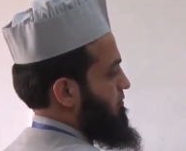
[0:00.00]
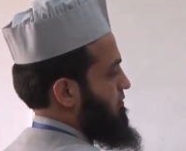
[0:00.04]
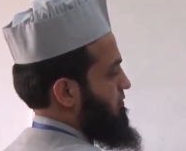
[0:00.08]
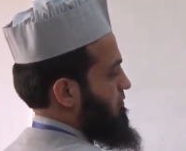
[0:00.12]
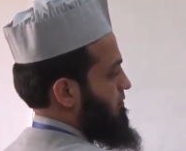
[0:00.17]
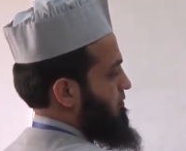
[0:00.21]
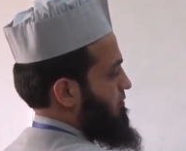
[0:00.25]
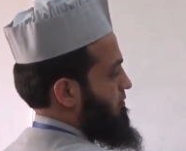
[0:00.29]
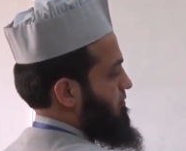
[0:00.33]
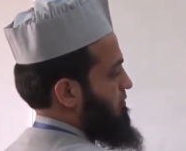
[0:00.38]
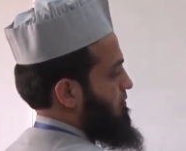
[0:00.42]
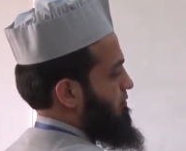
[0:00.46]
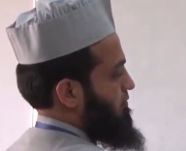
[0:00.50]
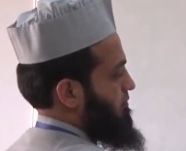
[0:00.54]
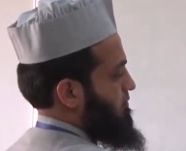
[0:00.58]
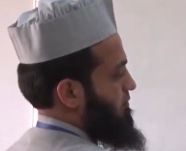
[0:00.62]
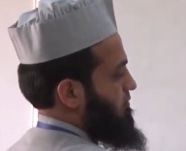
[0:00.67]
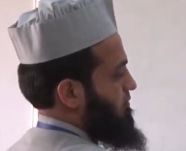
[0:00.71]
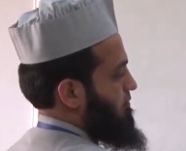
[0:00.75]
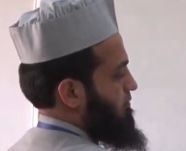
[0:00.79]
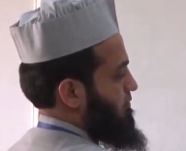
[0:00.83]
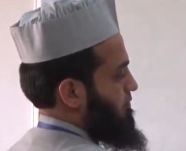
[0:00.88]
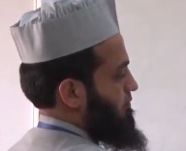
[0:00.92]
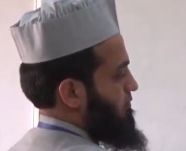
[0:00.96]

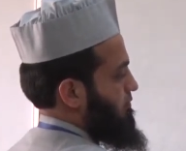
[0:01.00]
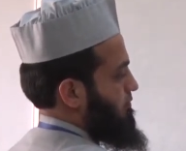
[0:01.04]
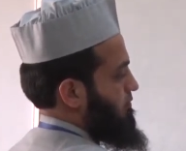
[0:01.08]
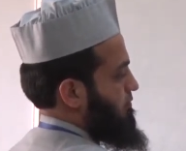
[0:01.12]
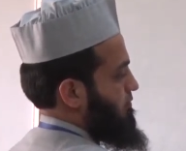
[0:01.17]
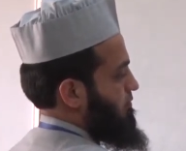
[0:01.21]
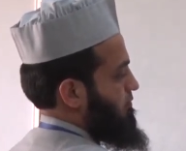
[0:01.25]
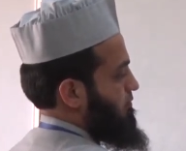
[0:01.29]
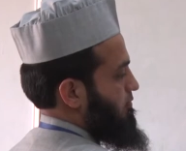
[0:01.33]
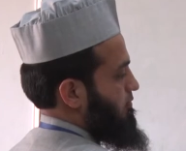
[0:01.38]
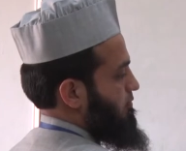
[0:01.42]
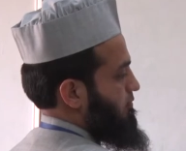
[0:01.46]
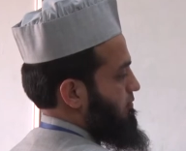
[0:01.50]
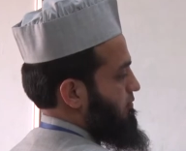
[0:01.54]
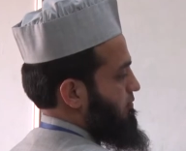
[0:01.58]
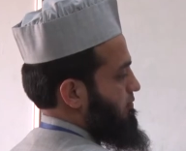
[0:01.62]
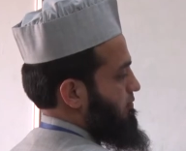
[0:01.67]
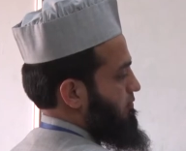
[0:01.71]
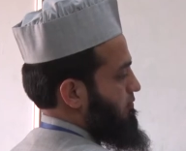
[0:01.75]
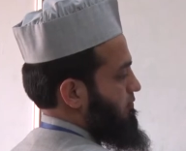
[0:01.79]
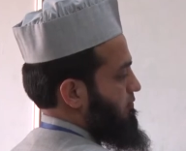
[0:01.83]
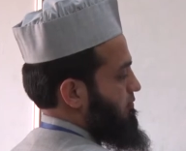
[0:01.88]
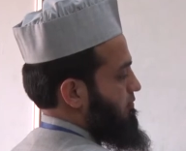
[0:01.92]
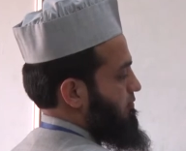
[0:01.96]

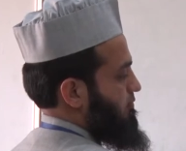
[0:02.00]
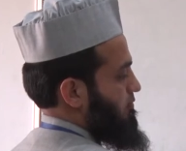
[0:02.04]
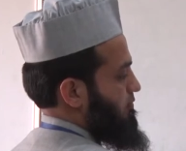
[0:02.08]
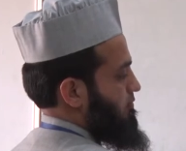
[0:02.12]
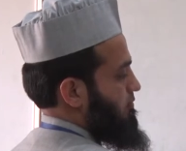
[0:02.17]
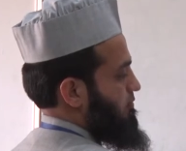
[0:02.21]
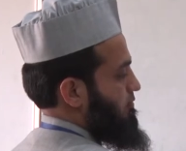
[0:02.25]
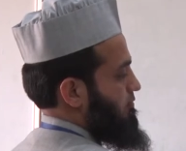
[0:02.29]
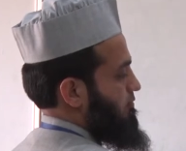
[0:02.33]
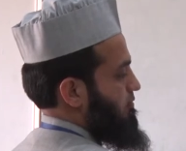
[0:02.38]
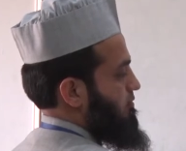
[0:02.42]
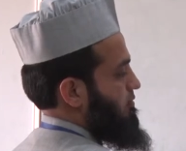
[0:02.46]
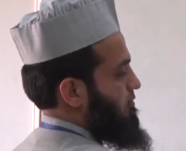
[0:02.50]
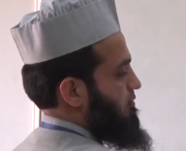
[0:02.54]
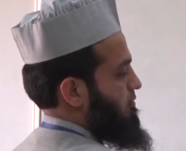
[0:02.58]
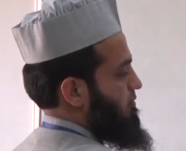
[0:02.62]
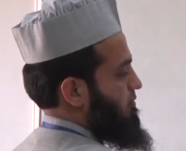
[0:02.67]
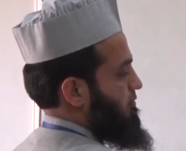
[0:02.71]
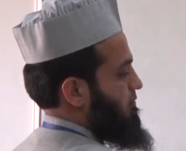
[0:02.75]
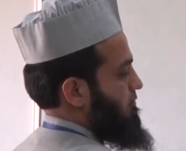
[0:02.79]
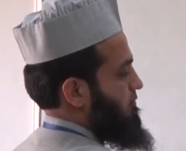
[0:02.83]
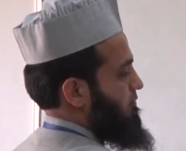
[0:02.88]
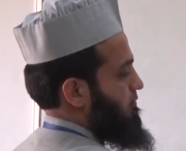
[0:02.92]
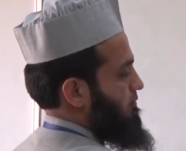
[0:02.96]

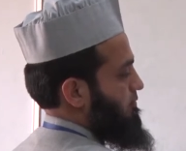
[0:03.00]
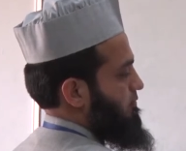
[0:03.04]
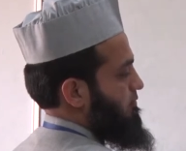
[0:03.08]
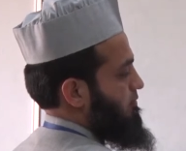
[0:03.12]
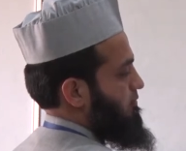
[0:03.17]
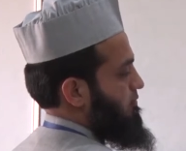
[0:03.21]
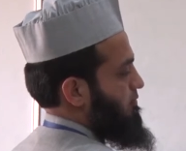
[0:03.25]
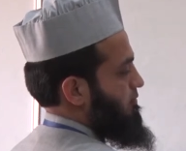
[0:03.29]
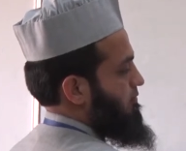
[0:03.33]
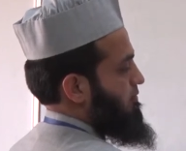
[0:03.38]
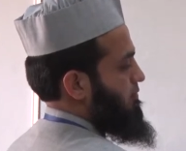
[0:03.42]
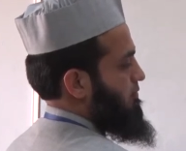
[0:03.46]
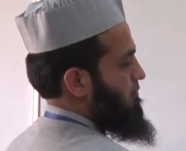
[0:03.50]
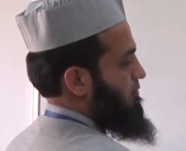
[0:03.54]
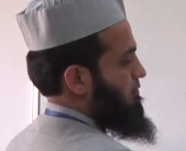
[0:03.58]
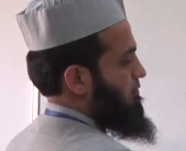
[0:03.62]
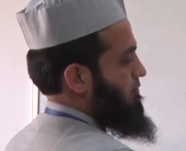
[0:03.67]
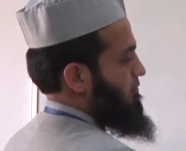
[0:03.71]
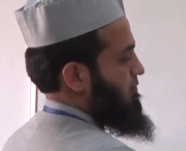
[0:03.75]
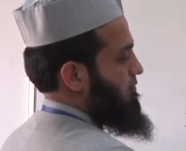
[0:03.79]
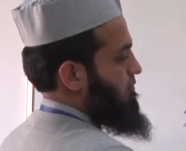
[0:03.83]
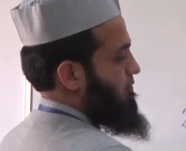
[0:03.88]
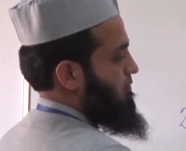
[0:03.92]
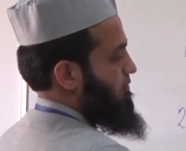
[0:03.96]
Nobody speaks.